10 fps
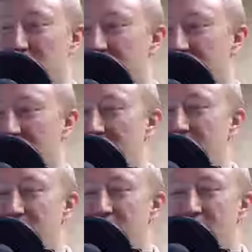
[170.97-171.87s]
fine.
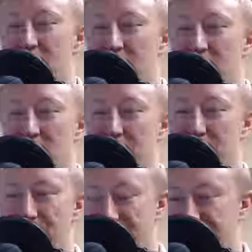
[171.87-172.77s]
But
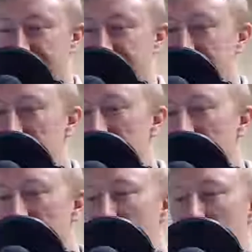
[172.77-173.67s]

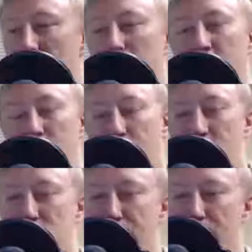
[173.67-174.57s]
we did the
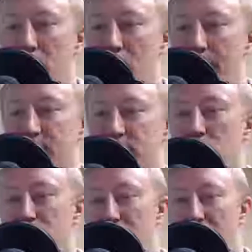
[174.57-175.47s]
pre-Super Bowl
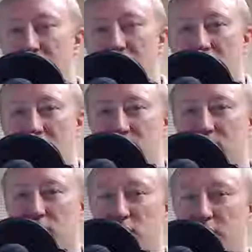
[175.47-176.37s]
episode. Micah
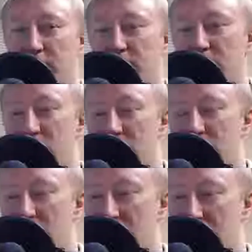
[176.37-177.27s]
took the
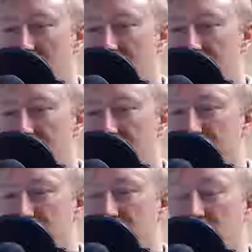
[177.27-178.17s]

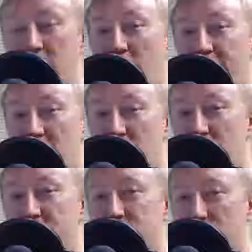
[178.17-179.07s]
Philadelphia
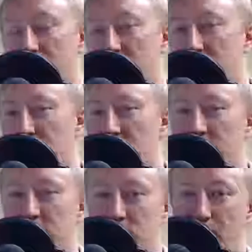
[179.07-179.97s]
Eagles to win by 3, and I
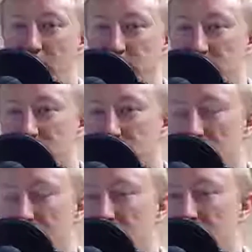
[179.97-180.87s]
took the Patriots to win
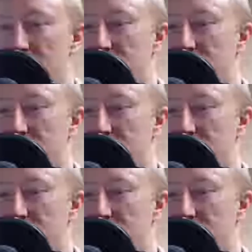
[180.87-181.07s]
by 3, so